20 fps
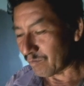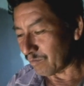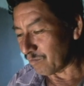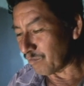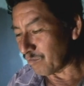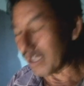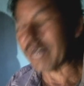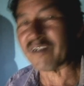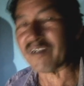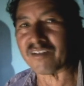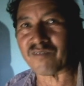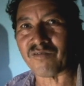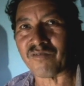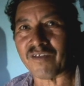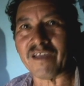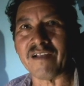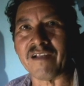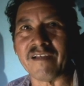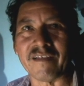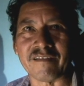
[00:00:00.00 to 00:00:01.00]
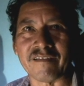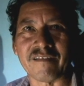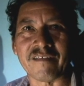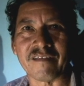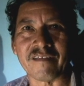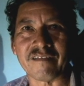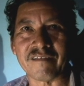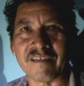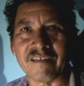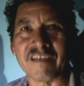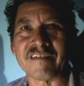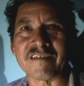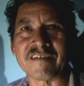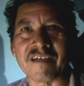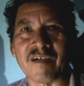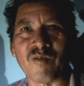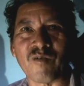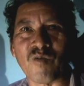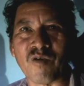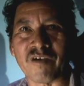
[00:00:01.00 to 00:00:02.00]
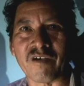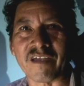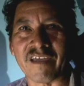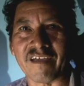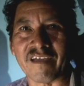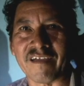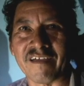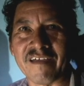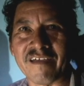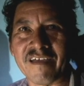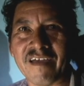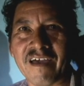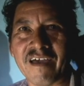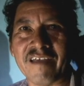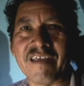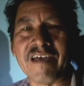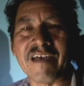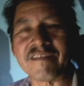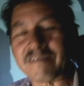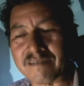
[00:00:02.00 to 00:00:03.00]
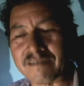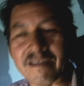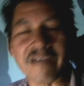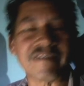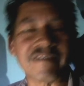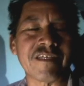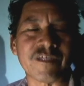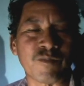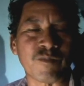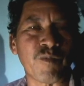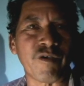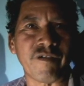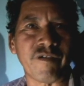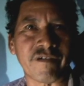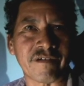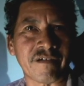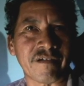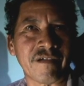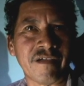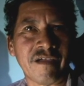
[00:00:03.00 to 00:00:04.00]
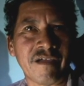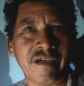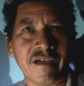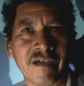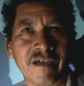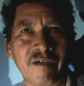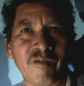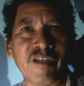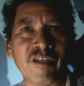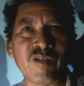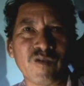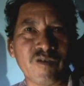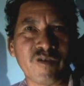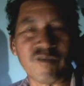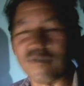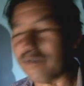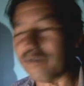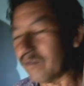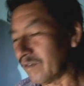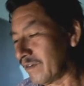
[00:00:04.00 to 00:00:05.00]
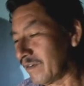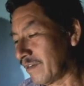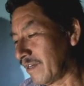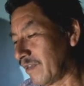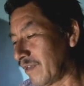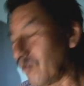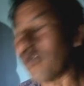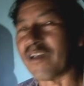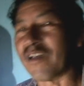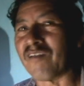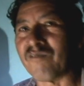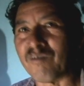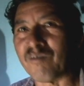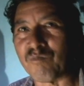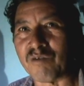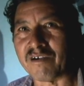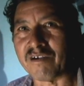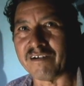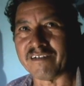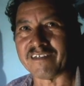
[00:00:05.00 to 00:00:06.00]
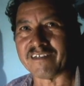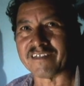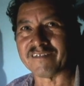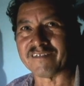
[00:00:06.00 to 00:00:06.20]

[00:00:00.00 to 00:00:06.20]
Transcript: make us feel that things are working. And that's, that's the spirit when you go looking for birds.